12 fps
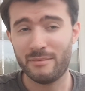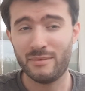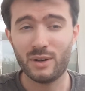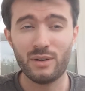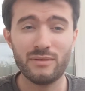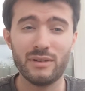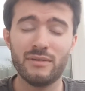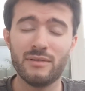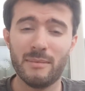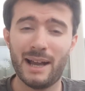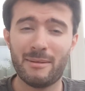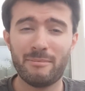recovery
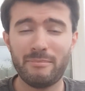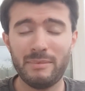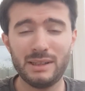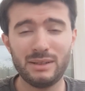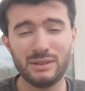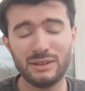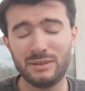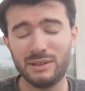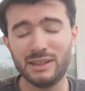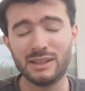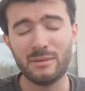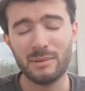from that, but also
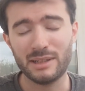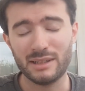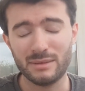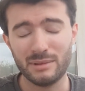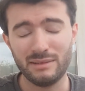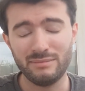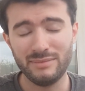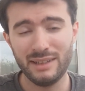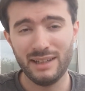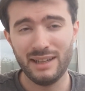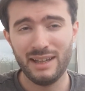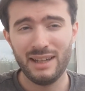other topics as well.
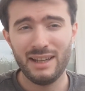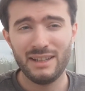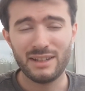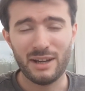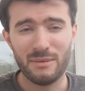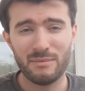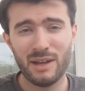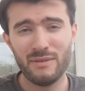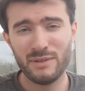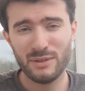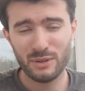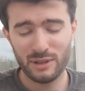So
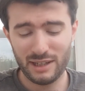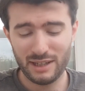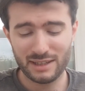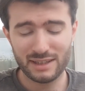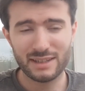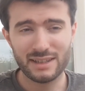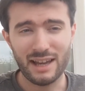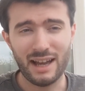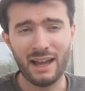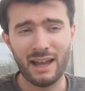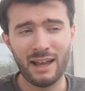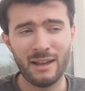hope you enjoy this,
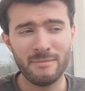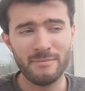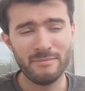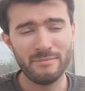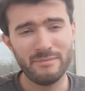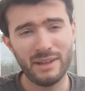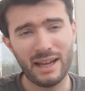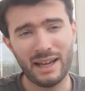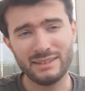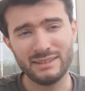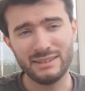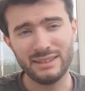and
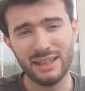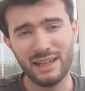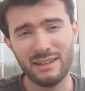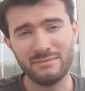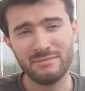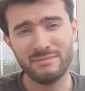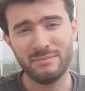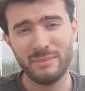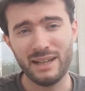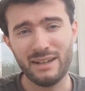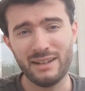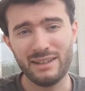
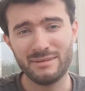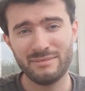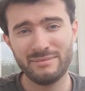be kind.